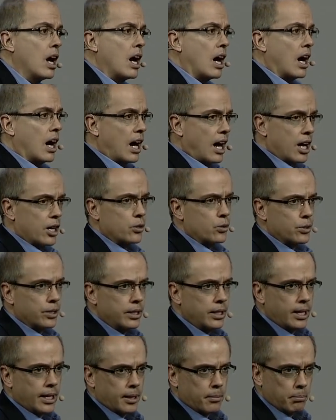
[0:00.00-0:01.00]

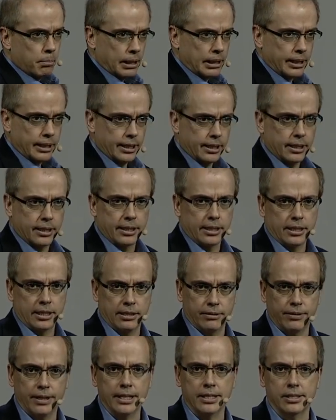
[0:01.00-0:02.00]
100 million
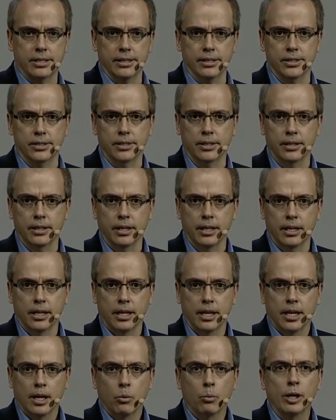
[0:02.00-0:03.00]
devices.
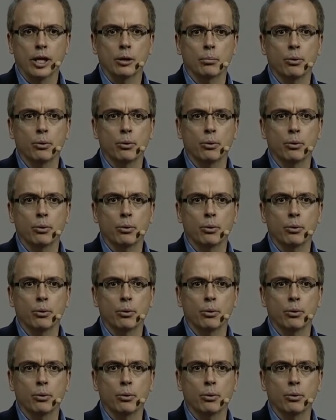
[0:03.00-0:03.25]
We are